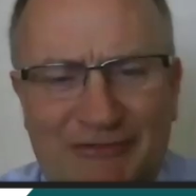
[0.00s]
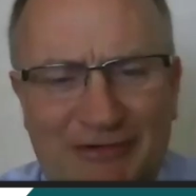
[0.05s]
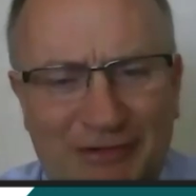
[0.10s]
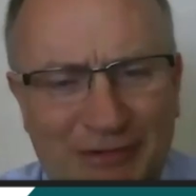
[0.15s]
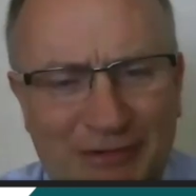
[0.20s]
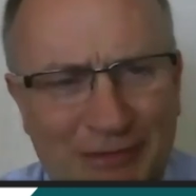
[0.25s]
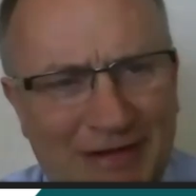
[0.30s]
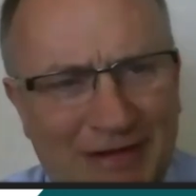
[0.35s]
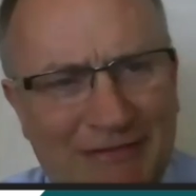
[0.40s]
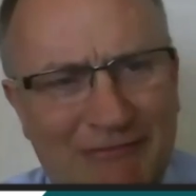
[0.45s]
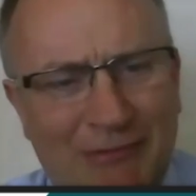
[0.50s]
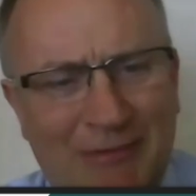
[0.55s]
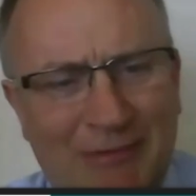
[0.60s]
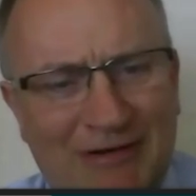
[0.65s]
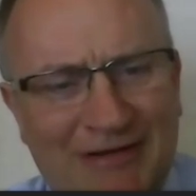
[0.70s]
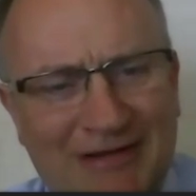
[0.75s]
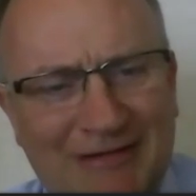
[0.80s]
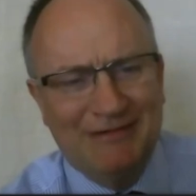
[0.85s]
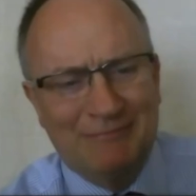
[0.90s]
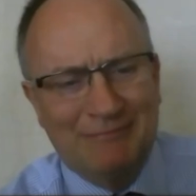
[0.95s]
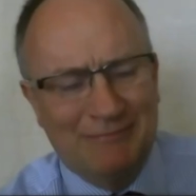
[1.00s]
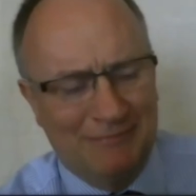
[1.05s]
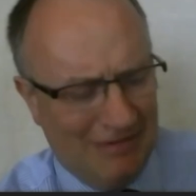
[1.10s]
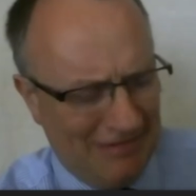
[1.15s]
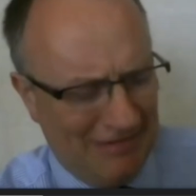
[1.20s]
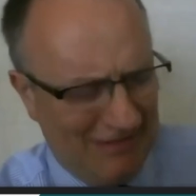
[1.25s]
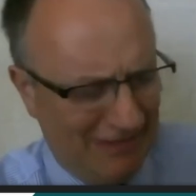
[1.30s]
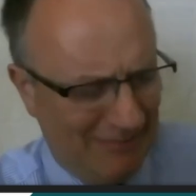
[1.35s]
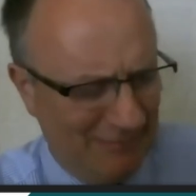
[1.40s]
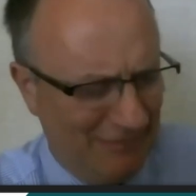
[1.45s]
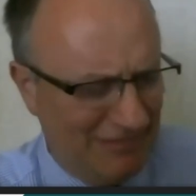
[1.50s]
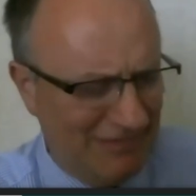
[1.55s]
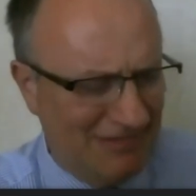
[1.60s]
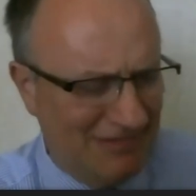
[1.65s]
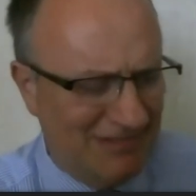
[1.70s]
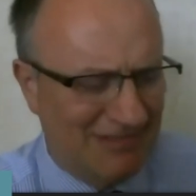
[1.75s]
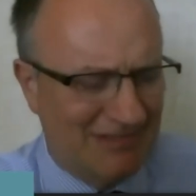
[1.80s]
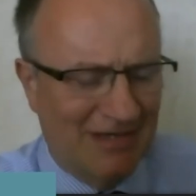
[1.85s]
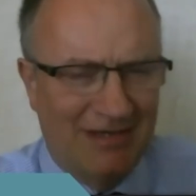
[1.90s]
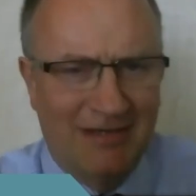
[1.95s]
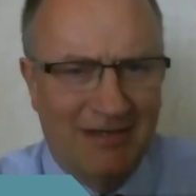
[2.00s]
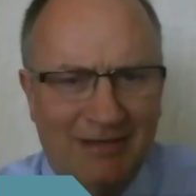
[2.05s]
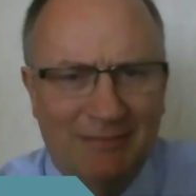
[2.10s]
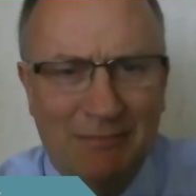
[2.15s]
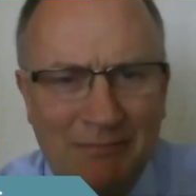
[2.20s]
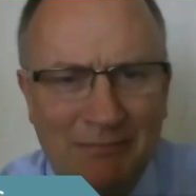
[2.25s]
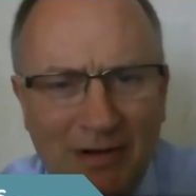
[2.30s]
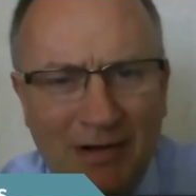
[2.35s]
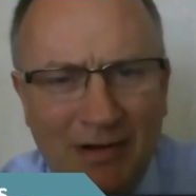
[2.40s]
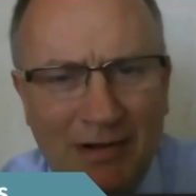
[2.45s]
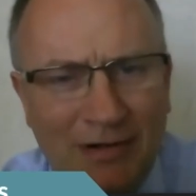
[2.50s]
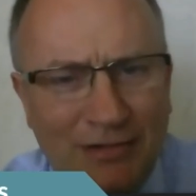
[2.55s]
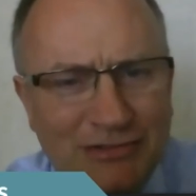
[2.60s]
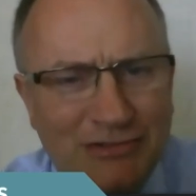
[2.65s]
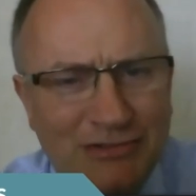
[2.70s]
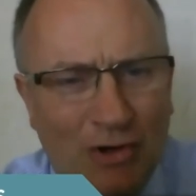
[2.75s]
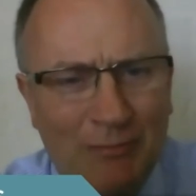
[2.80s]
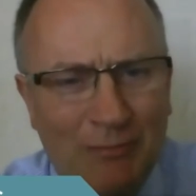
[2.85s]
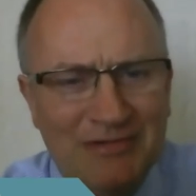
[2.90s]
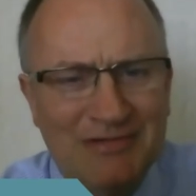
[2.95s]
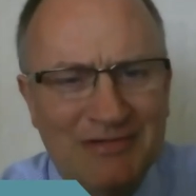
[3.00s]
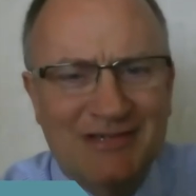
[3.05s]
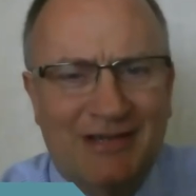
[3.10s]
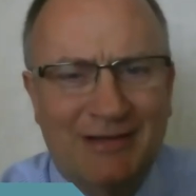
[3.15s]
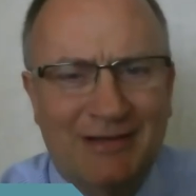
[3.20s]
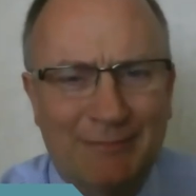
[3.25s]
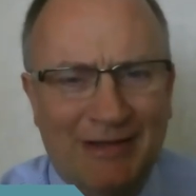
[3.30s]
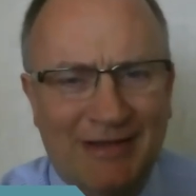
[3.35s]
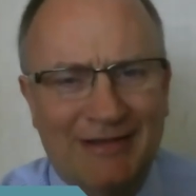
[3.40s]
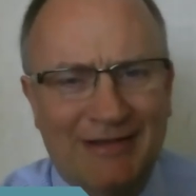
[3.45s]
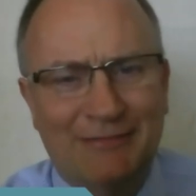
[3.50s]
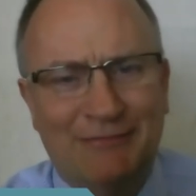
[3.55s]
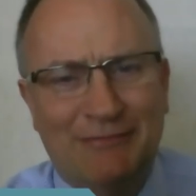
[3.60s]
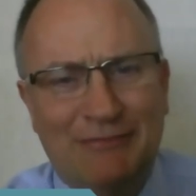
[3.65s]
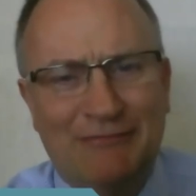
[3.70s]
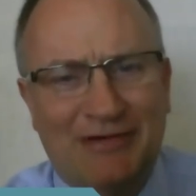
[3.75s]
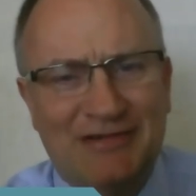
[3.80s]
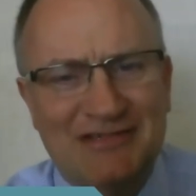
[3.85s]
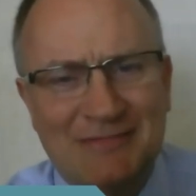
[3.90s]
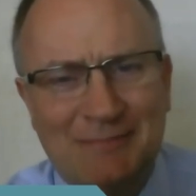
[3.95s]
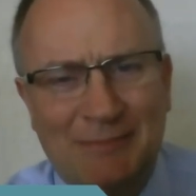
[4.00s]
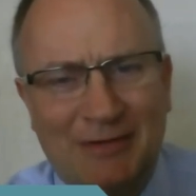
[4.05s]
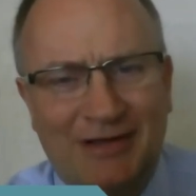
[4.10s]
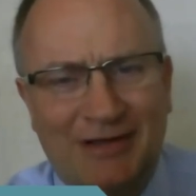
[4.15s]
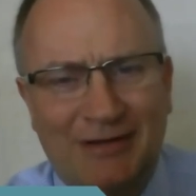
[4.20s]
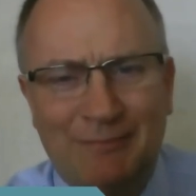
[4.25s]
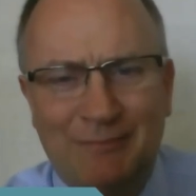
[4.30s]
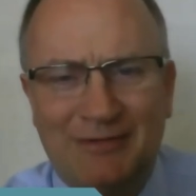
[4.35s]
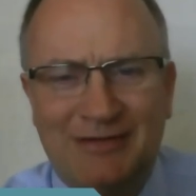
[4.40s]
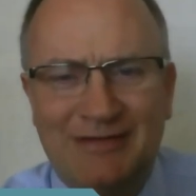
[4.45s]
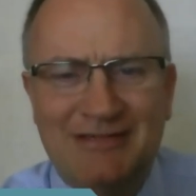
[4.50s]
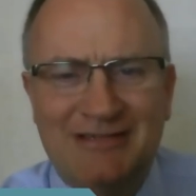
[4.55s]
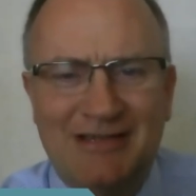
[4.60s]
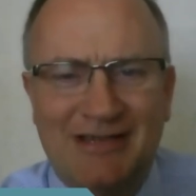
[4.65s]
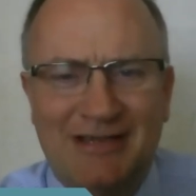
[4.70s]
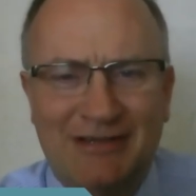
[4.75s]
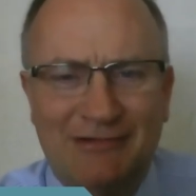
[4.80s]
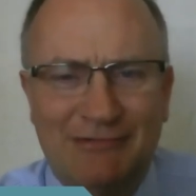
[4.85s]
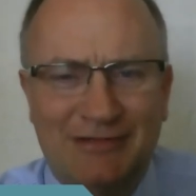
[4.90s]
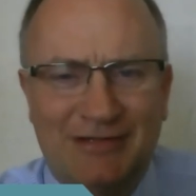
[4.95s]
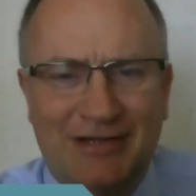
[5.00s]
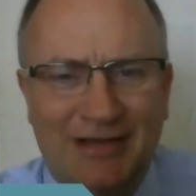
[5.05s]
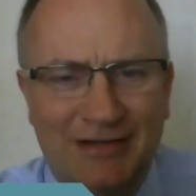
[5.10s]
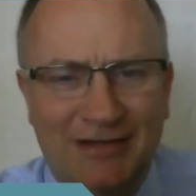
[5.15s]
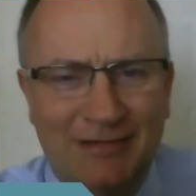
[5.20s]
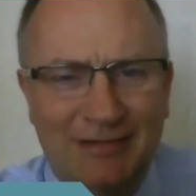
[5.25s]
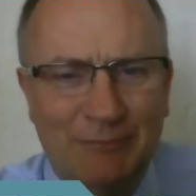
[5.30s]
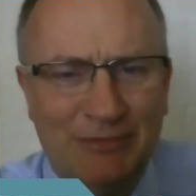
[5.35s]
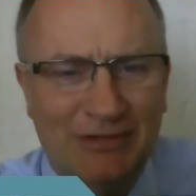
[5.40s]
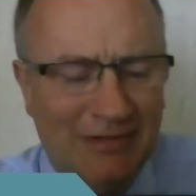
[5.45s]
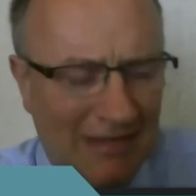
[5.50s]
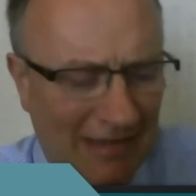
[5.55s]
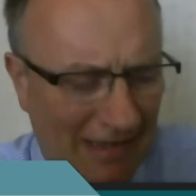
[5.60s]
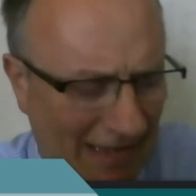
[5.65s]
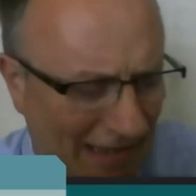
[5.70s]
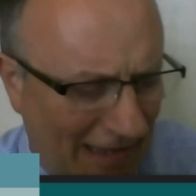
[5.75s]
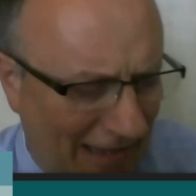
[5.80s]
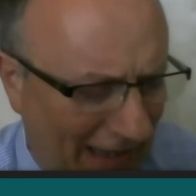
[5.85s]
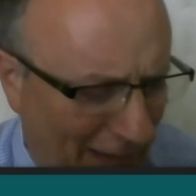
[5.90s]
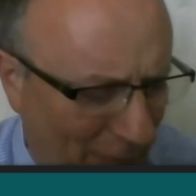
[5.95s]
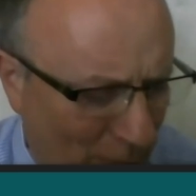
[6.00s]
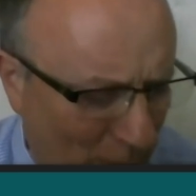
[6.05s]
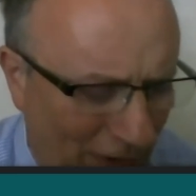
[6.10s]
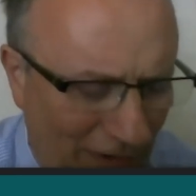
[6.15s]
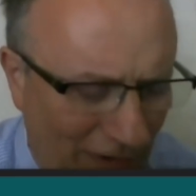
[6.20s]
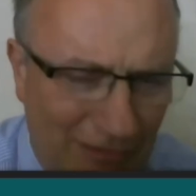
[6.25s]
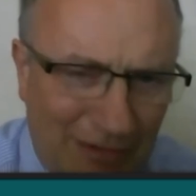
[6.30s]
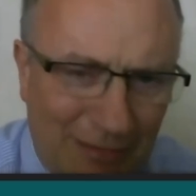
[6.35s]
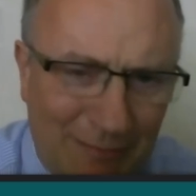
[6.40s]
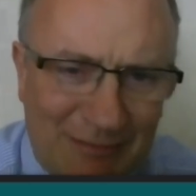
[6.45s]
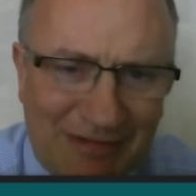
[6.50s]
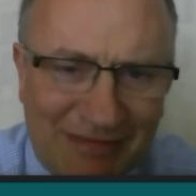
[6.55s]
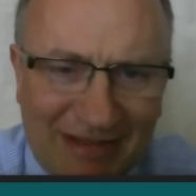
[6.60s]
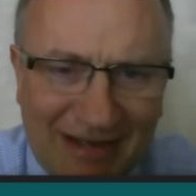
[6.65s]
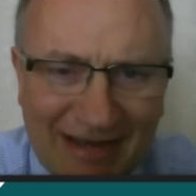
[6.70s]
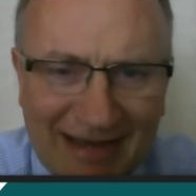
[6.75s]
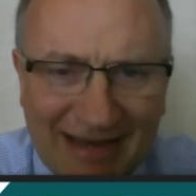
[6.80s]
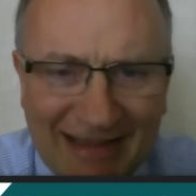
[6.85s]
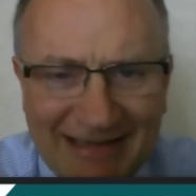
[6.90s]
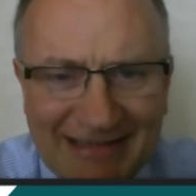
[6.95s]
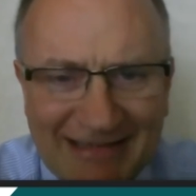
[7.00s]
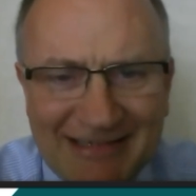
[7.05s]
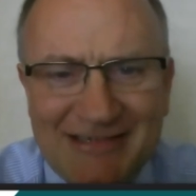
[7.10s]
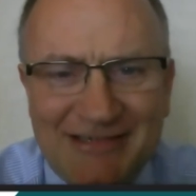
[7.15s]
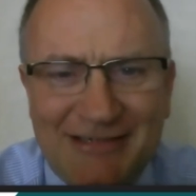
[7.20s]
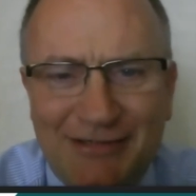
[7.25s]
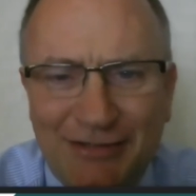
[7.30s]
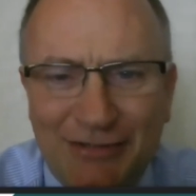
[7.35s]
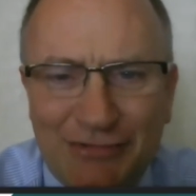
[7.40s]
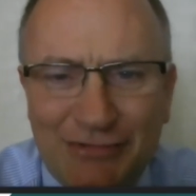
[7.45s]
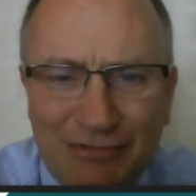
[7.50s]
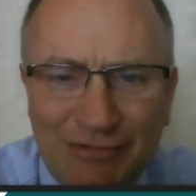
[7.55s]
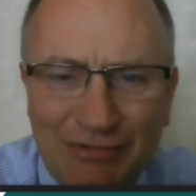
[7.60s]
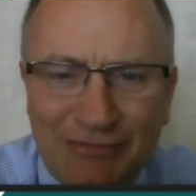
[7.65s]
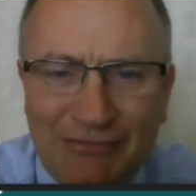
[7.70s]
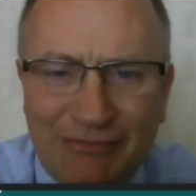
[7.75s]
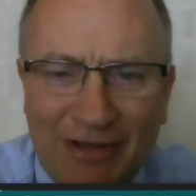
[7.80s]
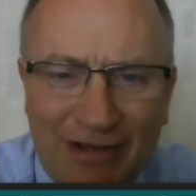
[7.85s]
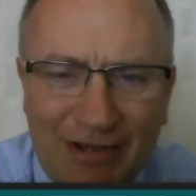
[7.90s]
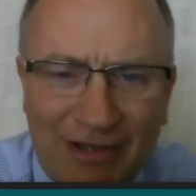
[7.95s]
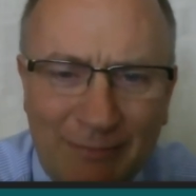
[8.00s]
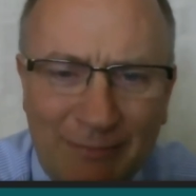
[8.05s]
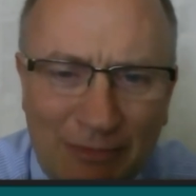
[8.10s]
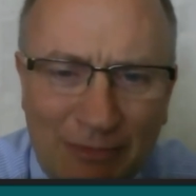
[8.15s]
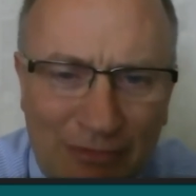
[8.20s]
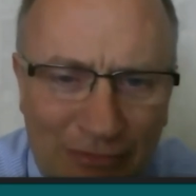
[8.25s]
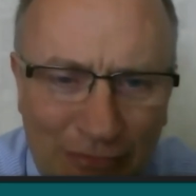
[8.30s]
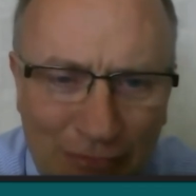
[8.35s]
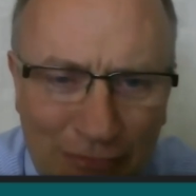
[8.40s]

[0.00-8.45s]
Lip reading: afternoon, everybody. My name is Mark Thomas. I'm head of investment companies here at Hardman, and welcome to the latest edition of Hardman